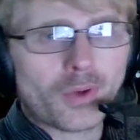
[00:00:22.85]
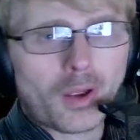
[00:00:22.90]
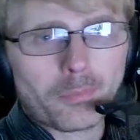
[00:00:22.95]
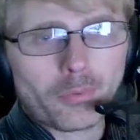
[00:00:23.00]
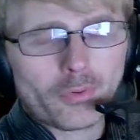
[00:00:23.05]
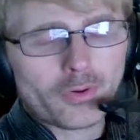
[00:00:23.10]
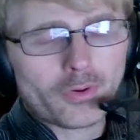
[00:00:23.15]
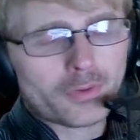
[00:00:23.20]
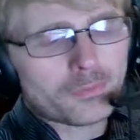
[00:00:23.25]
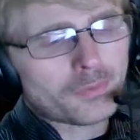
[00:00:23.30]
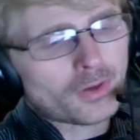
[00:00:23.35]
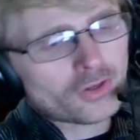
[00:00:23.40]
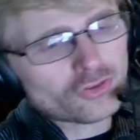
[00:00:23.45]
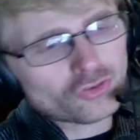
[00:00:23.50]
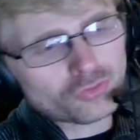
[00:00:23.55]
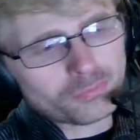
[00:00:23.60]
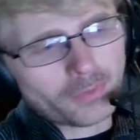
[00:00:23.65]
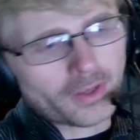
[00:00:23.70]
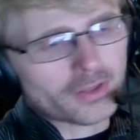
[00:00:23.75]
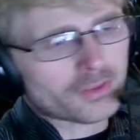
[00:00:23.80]
I pretty
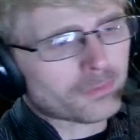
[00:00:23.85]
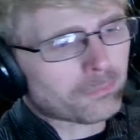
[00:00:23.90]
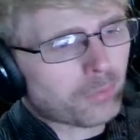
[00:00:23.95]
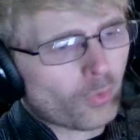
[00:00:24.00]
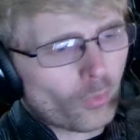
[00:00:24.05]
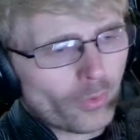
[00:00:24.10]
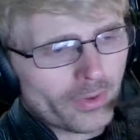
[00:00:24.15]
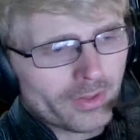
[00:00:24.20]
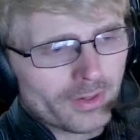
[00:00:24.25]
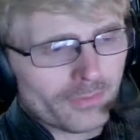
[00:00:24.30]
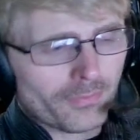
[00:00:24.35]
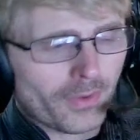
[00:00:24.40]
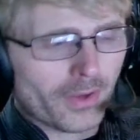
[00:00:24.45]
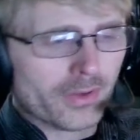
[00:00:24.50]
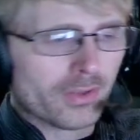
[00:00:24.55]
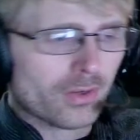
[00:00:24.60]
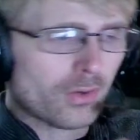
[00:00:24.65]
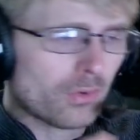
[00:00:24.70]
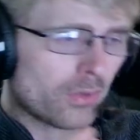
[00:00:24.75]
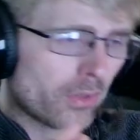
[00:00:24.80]
much made the point if I
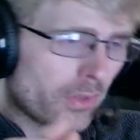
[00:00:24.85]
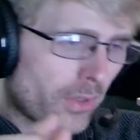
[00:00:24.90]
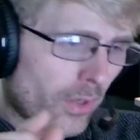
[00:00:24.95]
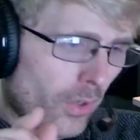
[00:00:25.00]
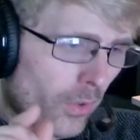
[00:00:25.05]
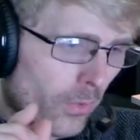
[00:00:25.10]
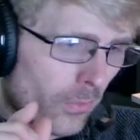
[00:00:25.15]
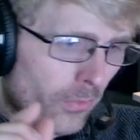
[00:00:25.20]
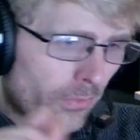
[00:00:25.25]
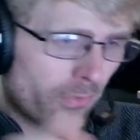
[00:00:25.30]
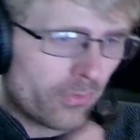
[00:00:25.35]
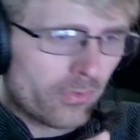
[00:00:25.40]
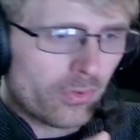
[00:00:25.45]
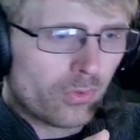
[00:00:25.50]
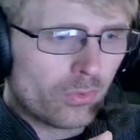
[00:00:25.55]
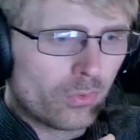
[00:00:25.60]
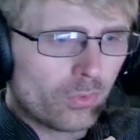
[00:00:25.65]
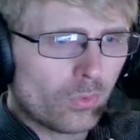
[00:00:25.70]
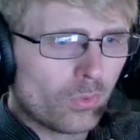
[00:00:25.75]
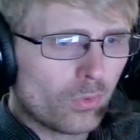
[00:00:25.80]
could only own
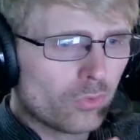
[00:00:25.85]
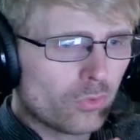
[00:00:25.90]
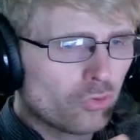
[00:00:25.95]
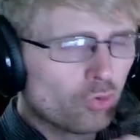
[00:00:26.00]
two